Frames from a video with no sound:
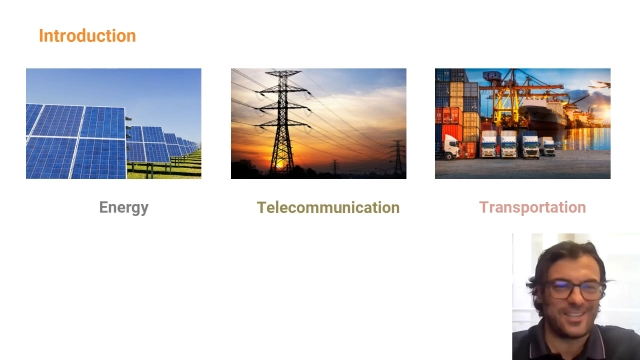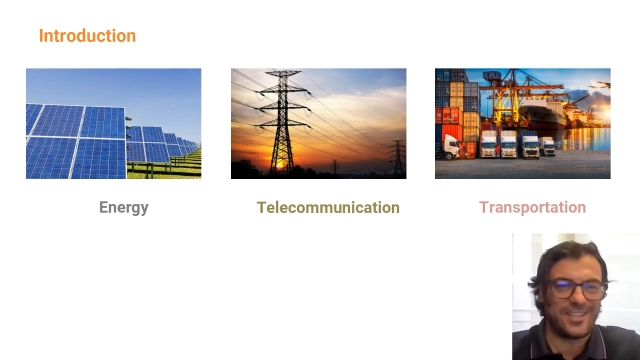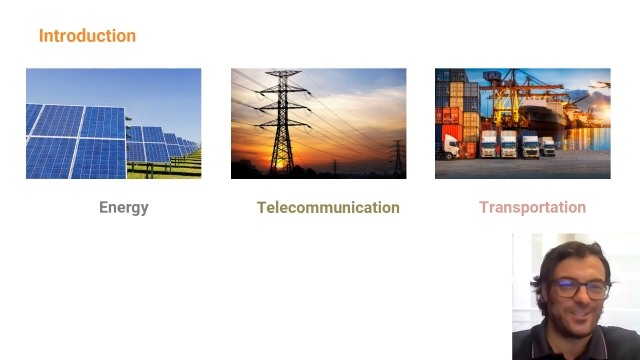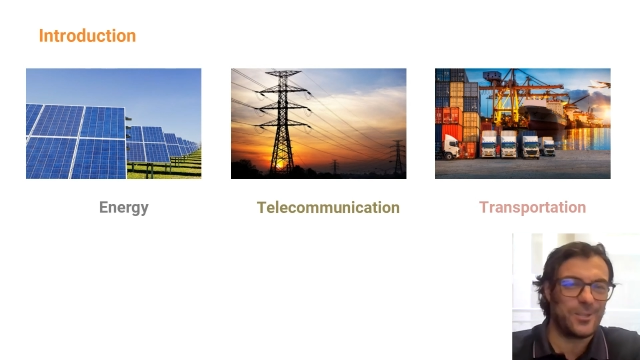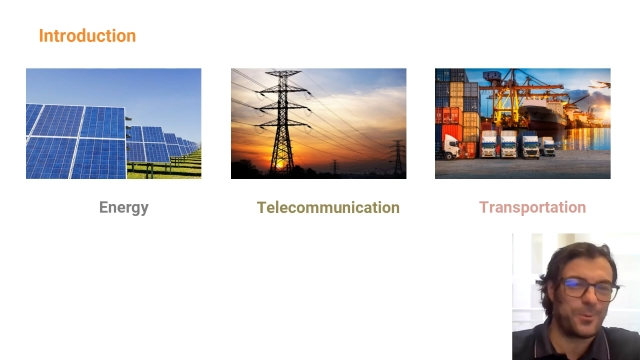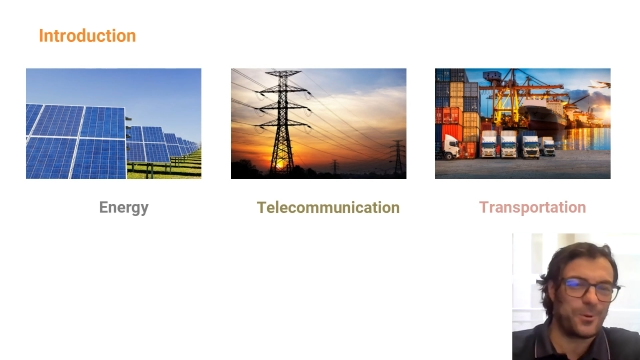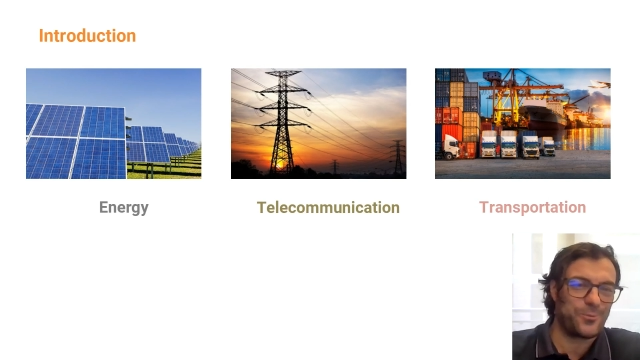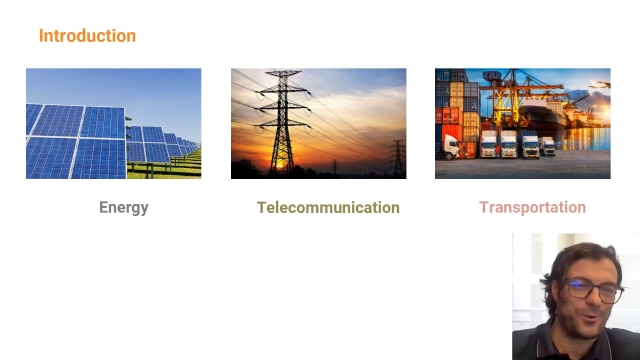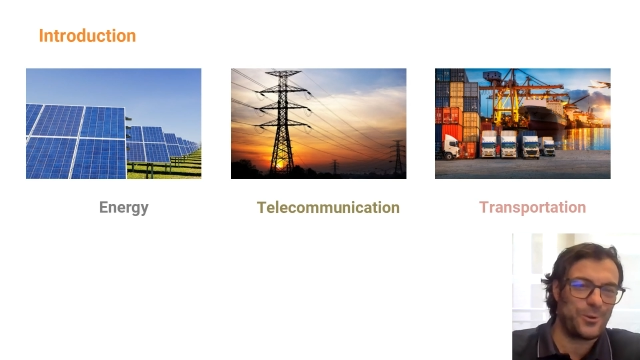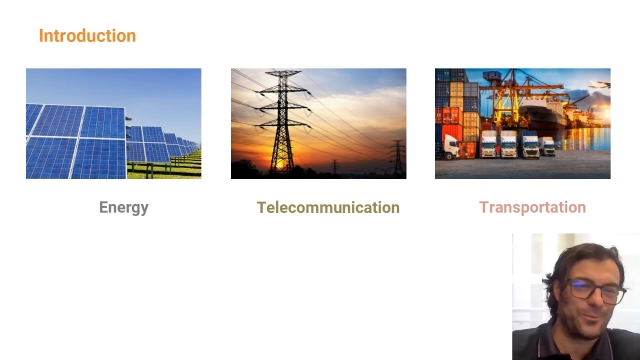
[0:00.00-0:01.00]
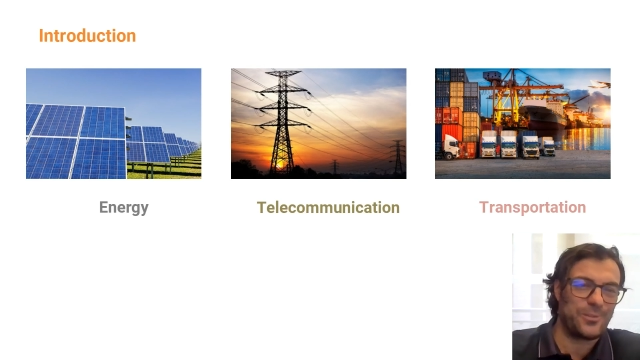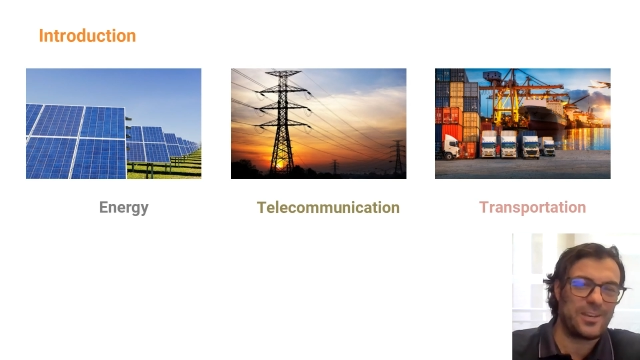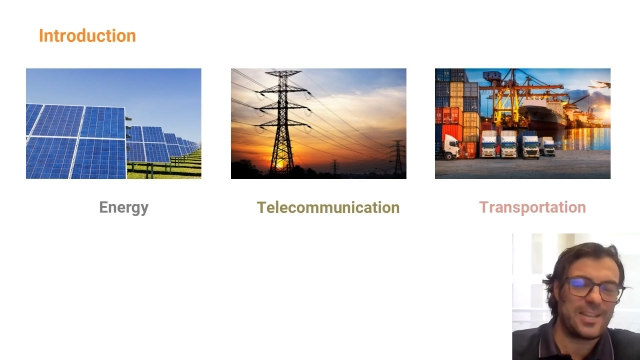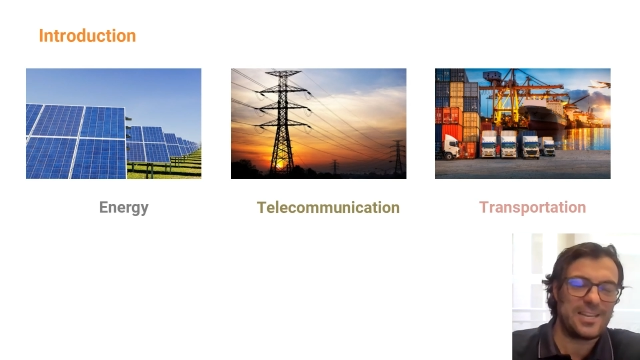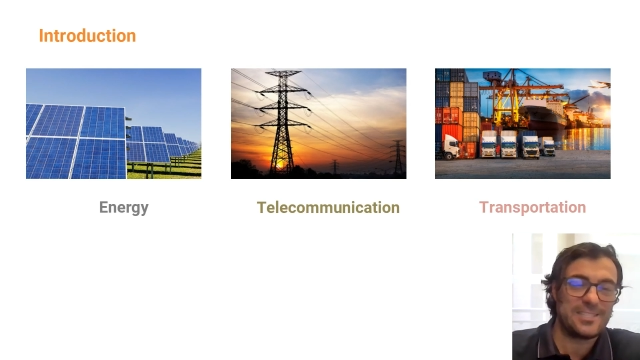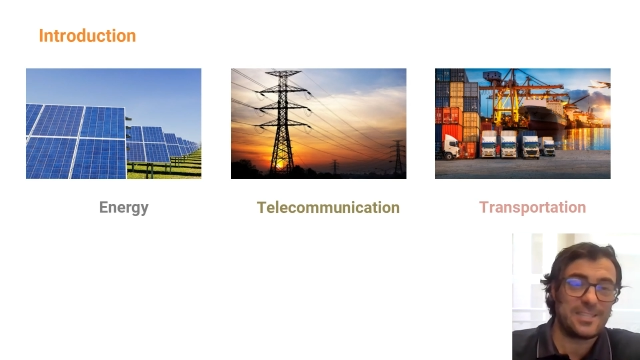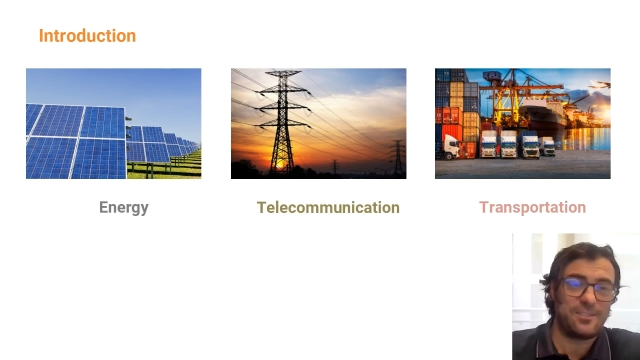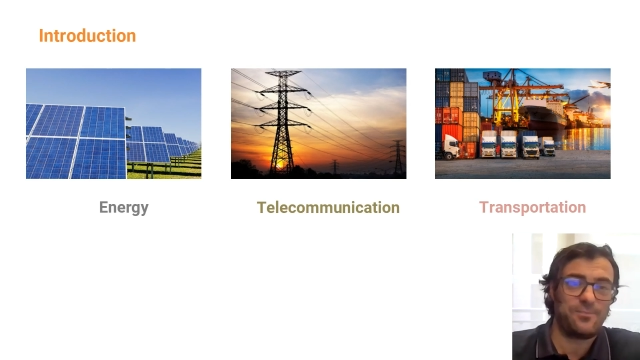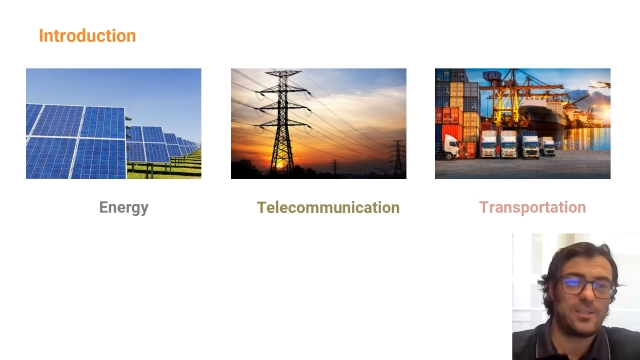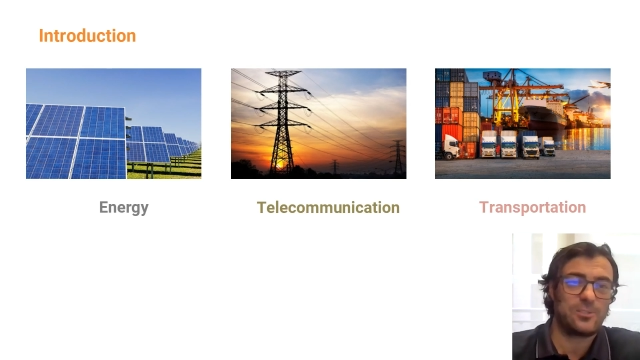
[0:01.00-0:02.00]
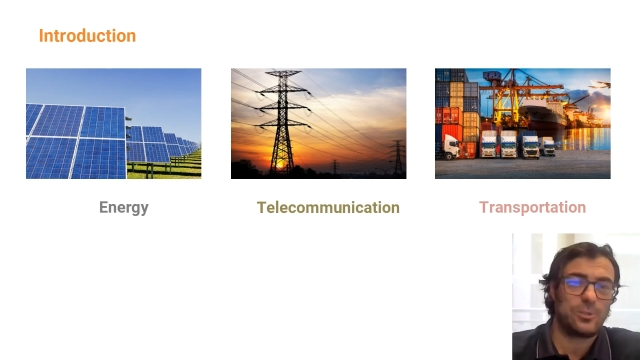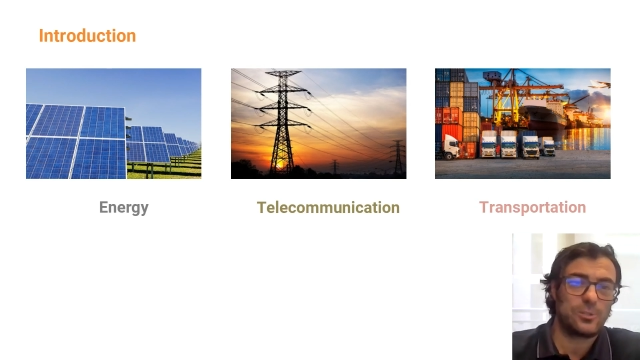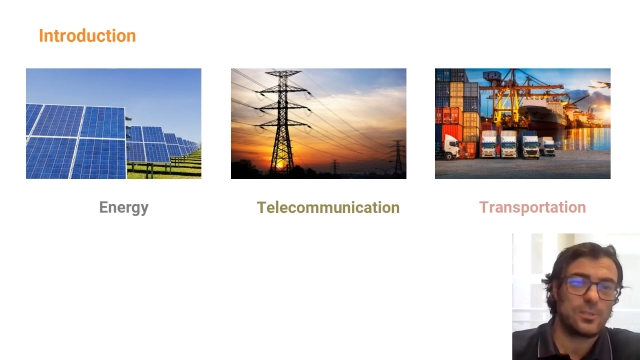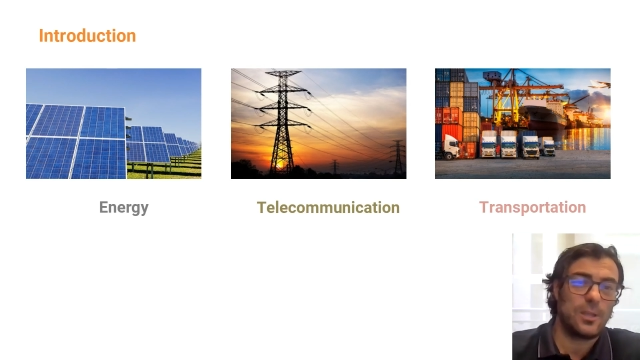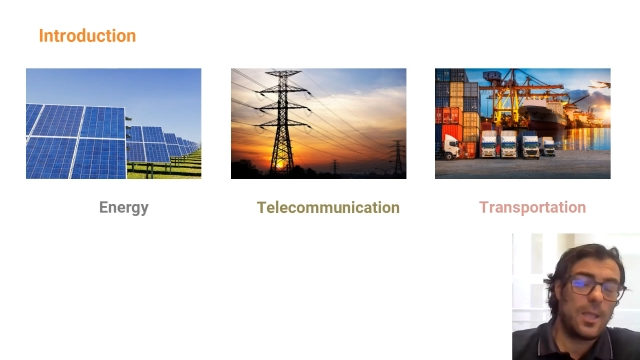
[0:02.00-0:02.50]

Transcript: in the portfolio of the real estate investors.